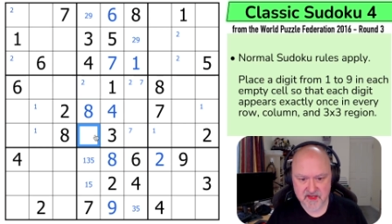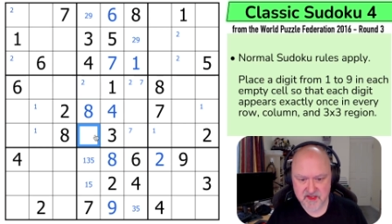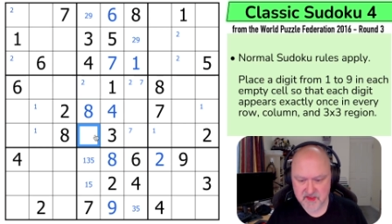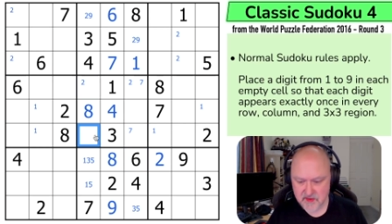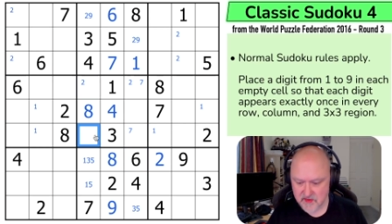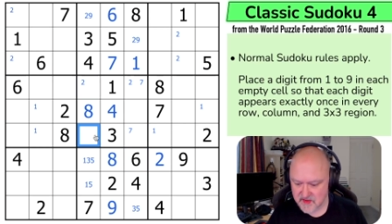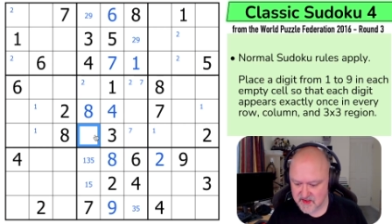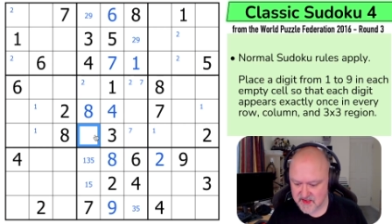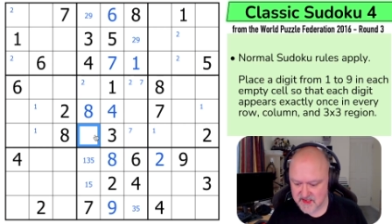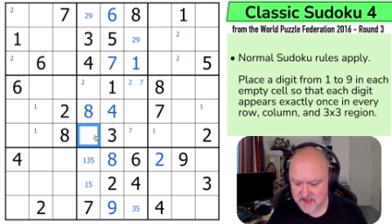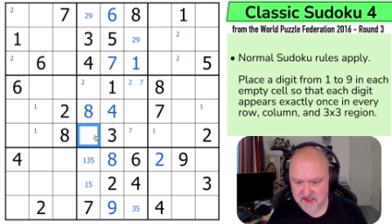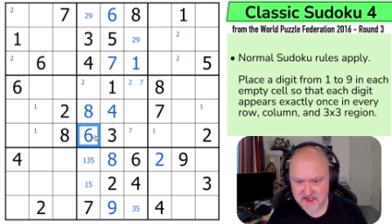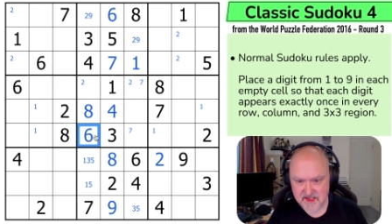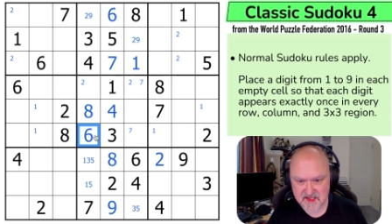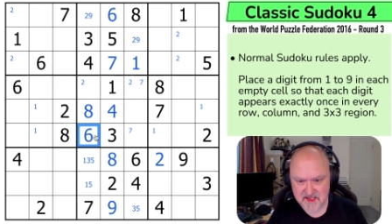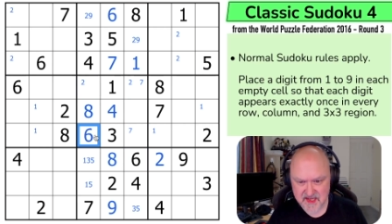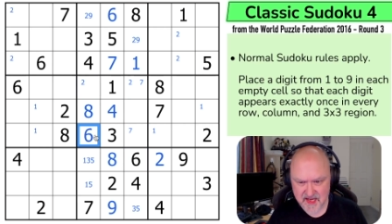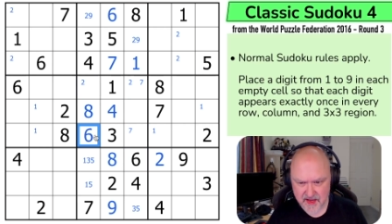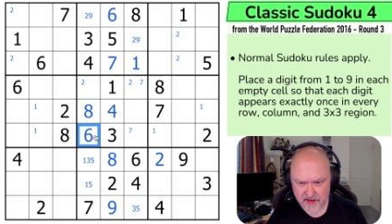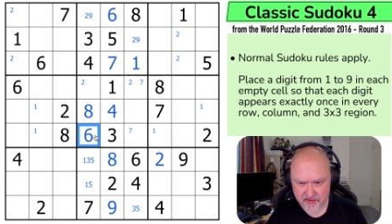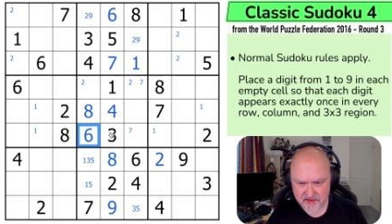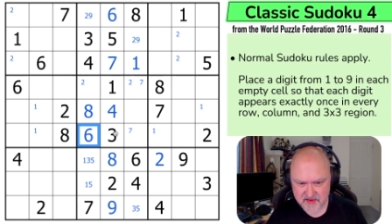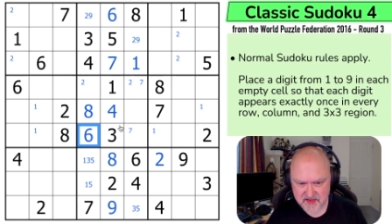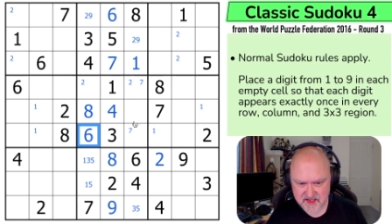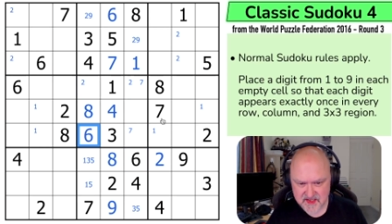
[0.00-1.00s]
So this is
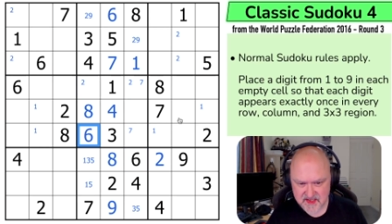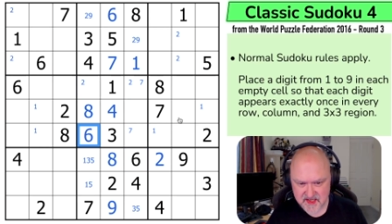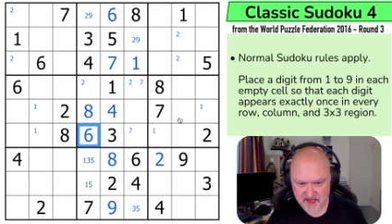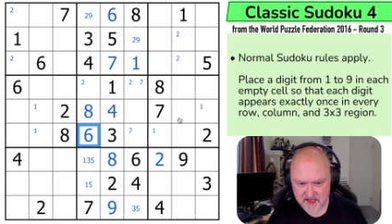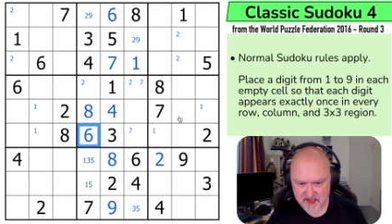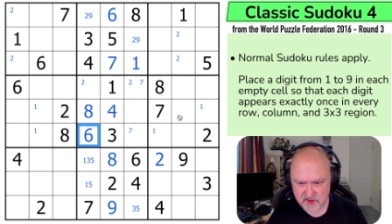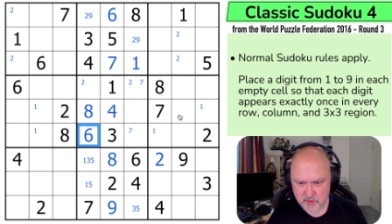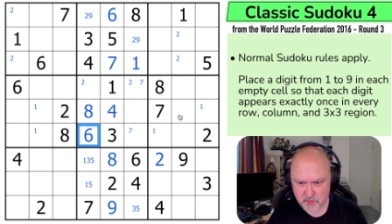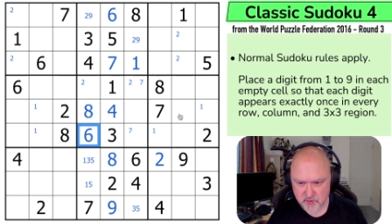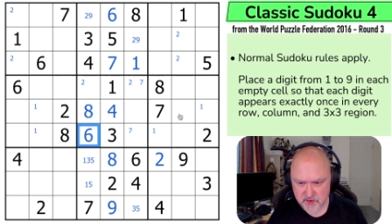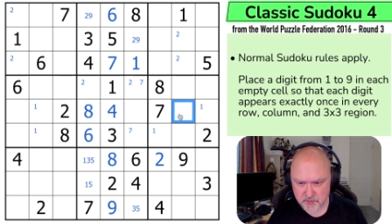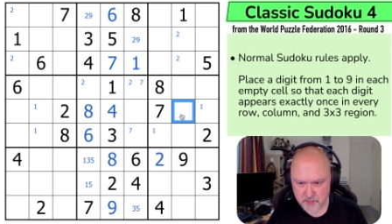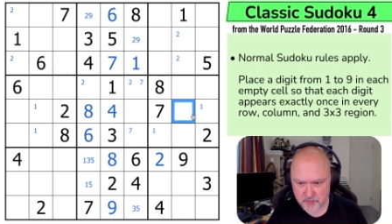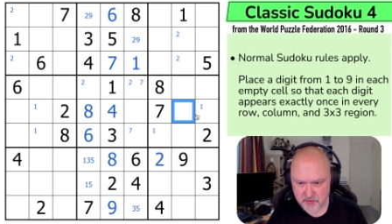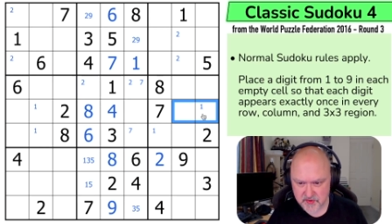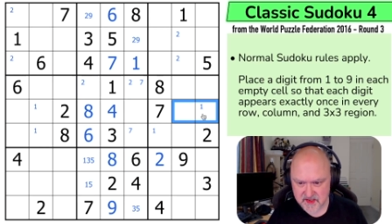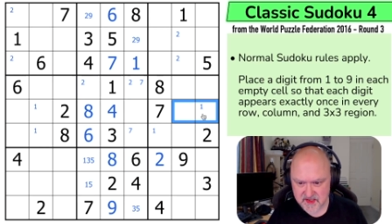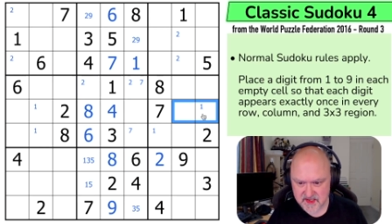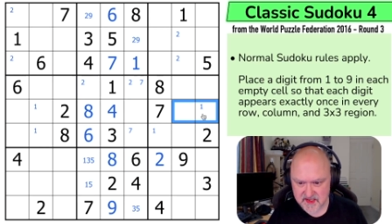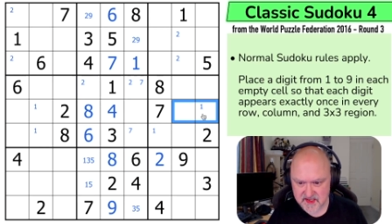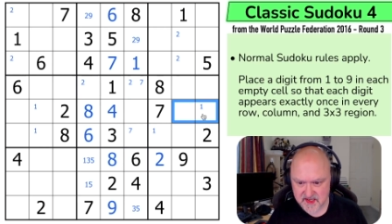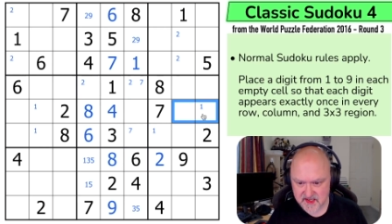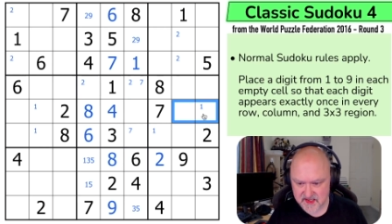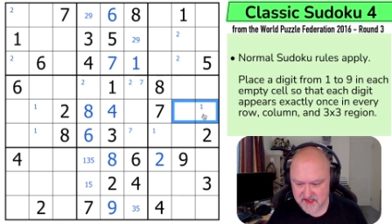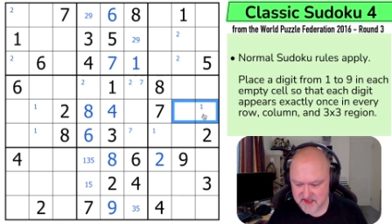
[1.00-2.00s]
now the six, which puts
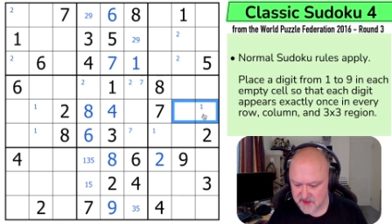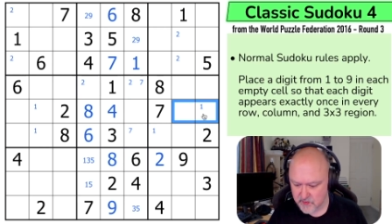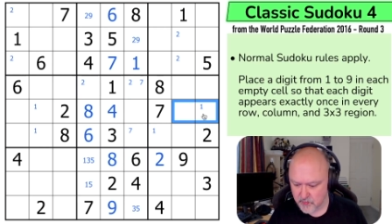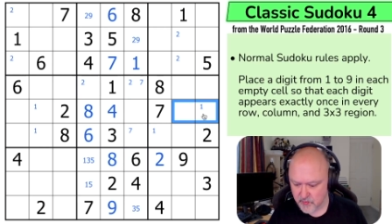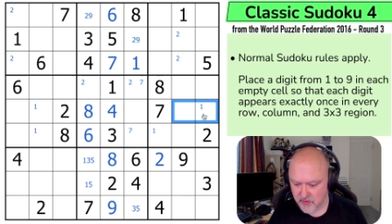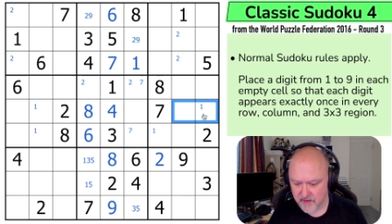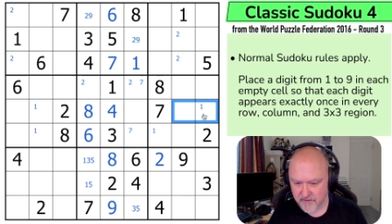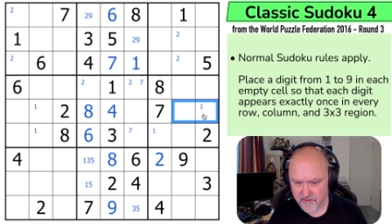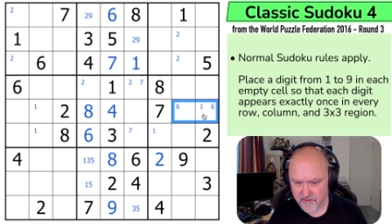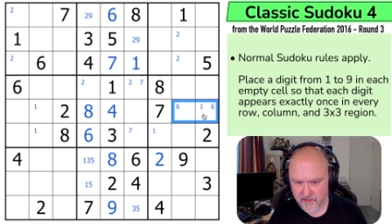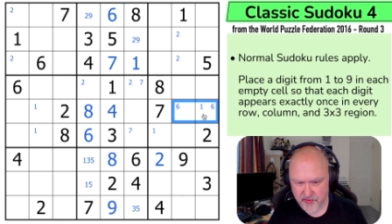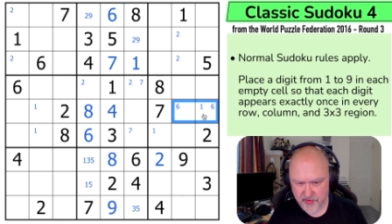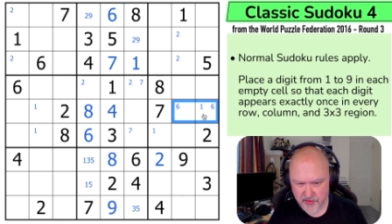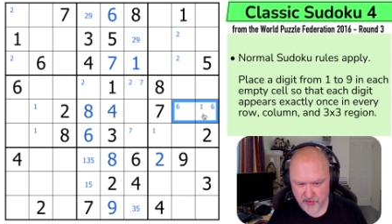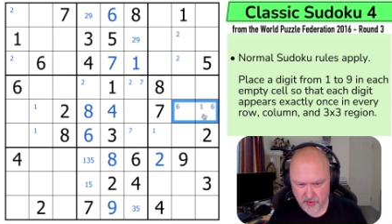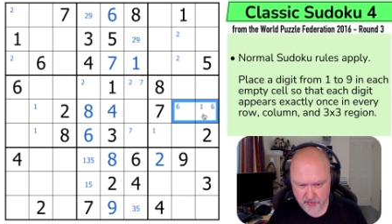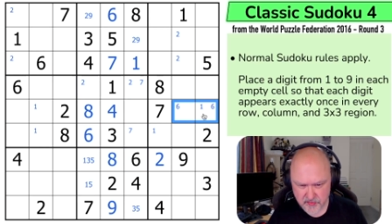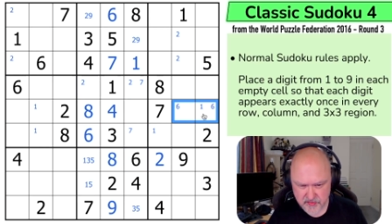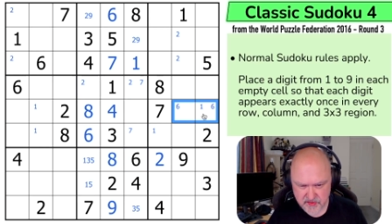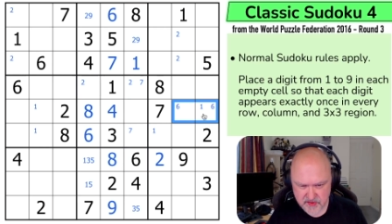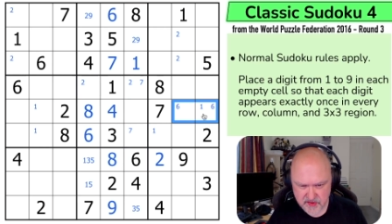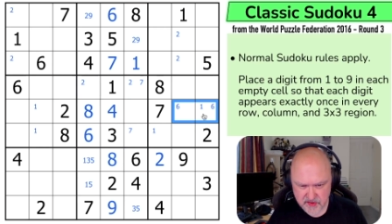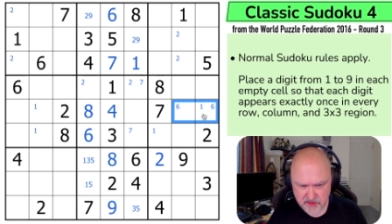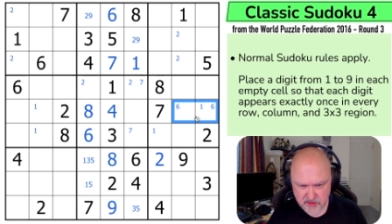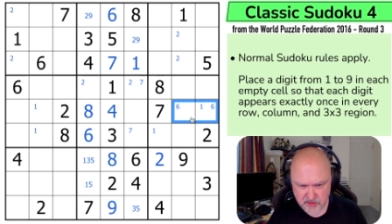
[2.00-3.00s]
six in one of
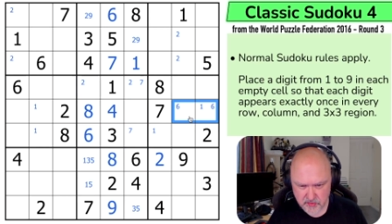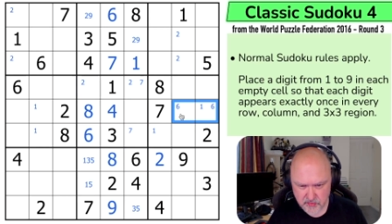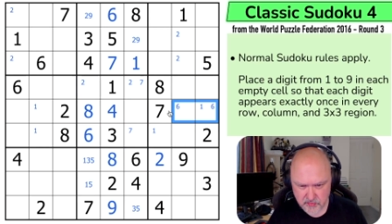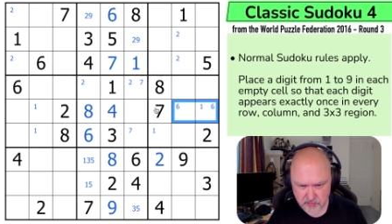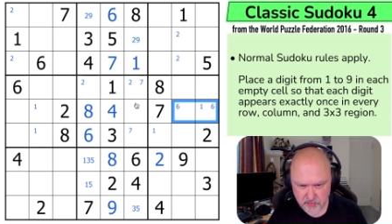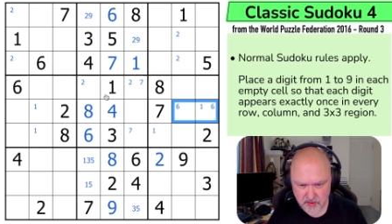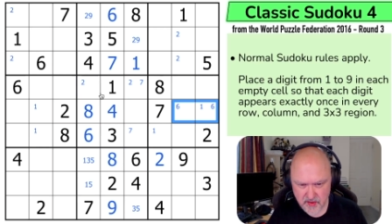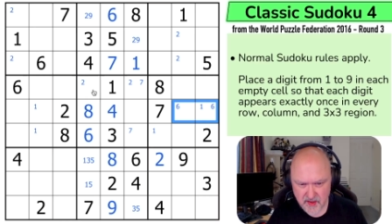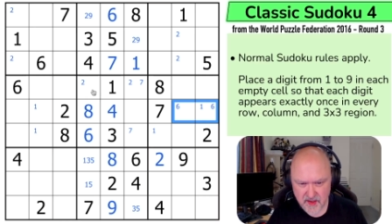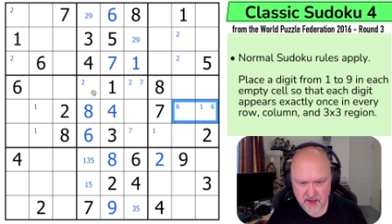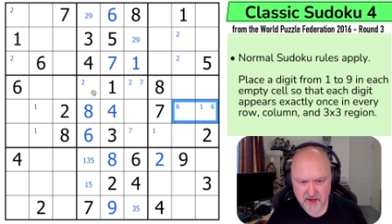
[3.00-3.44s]
those two.